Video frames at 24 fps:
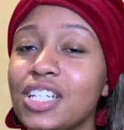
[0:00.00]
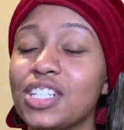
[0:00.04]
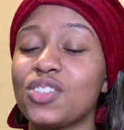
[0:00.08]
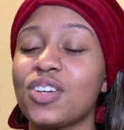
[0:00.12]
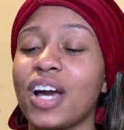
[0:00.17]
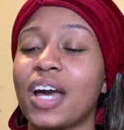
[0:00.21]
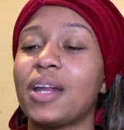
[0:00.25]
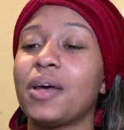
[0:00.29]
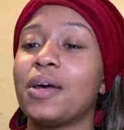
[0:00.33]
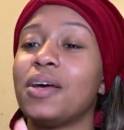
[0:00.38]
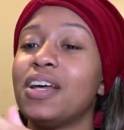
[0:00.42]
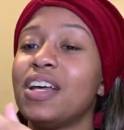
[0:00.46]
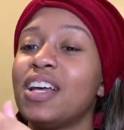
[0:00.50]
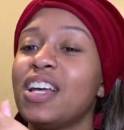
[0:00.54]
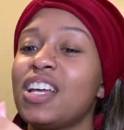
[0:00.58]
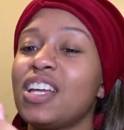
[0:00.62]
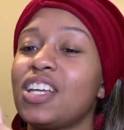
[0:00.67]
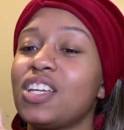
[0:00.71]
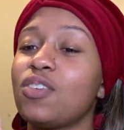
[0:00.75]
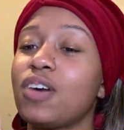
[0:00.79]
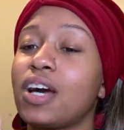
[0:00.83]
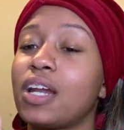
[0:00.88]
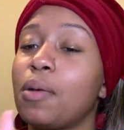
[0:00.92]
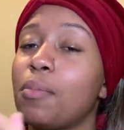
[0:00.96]
You
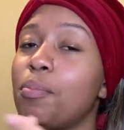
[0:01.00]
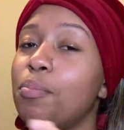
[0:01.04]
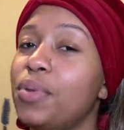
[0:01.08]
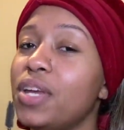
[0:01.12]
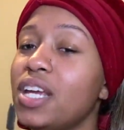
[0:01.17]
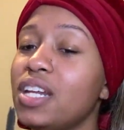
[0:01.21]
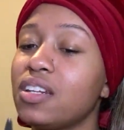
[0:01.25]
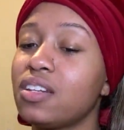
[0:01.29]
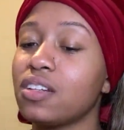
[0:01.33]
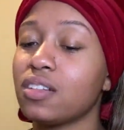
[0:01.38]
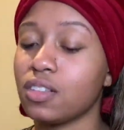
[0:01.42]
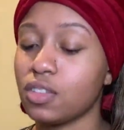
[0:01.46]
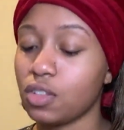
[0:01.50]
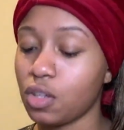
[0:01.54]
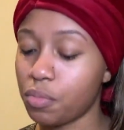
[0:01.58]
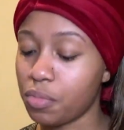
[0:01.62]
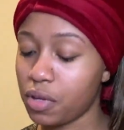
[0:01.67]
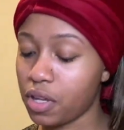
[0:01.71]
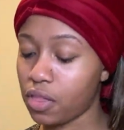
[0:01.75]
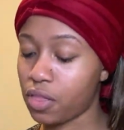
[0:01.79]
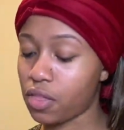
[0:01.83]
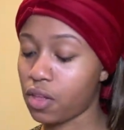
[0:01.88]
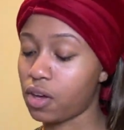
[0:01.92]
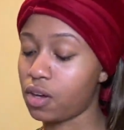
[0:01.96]
gotta bend it a little
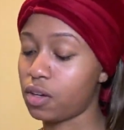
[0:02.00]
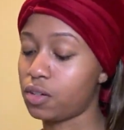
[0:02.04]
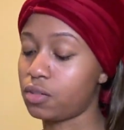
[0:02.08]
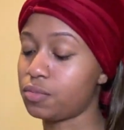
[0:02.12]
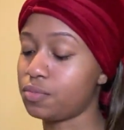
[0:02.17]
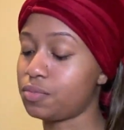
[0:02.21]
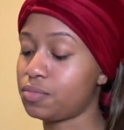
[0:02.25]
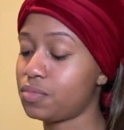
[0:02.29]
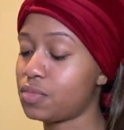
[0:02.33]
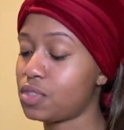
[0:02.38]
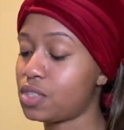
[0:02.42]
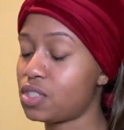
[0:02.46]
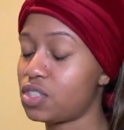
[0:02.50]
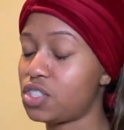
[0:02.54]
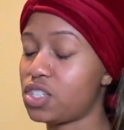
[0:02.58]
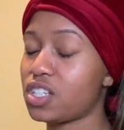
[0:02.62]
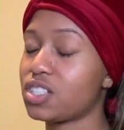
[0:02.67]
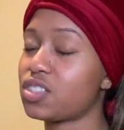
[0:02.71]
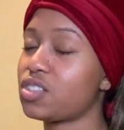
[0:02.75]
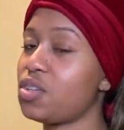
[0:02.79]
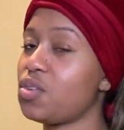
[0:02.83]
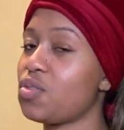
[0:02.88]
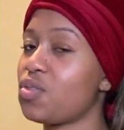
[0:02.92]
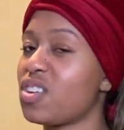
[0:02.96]
bit though, just
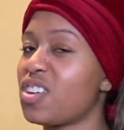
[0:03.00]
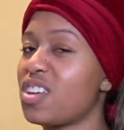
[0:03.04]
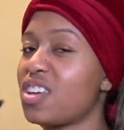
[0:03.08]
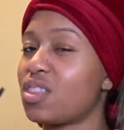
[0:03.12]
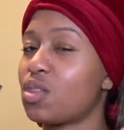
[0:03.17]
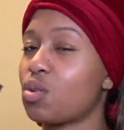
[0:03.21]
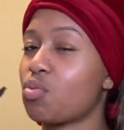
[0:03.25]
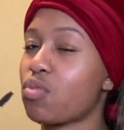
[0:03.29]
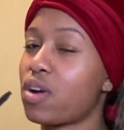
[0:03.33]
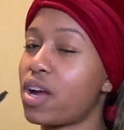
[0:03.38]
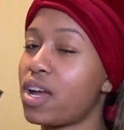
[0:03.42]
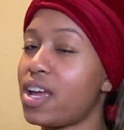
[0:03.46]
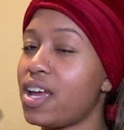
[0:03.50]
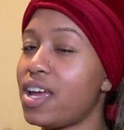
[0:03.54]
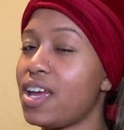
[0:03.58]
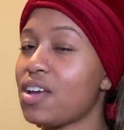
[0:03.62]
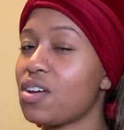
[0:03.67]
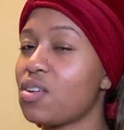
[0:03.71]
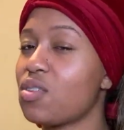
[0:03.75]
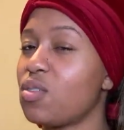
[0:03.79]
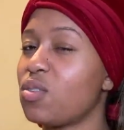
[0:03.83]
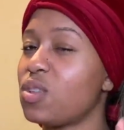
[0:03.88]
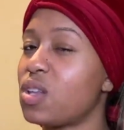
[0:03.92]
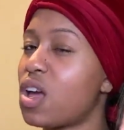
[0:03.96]
so you can get the right
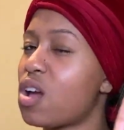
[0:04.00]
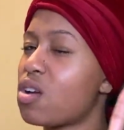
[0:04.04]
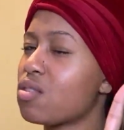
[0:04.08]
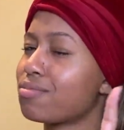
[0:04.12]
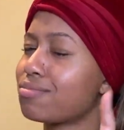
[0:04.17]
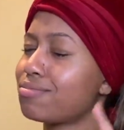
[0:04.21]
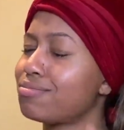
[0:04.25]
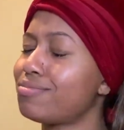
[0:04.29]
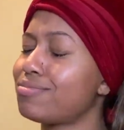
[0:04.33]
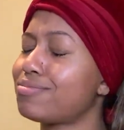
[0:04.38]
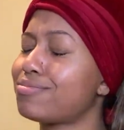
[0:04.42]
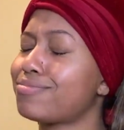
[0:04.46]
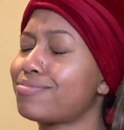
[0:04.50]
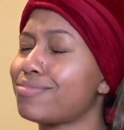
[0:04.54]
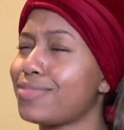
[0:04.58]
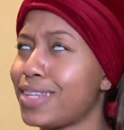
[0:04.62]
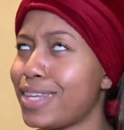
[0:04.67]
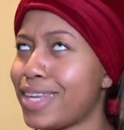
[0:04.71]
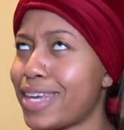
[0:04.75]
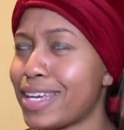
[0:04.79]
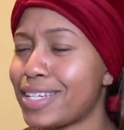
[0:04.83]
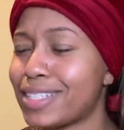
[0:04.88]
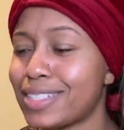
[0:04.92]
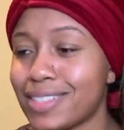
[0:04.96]
angle.
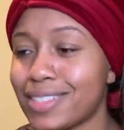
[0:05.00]
Yes.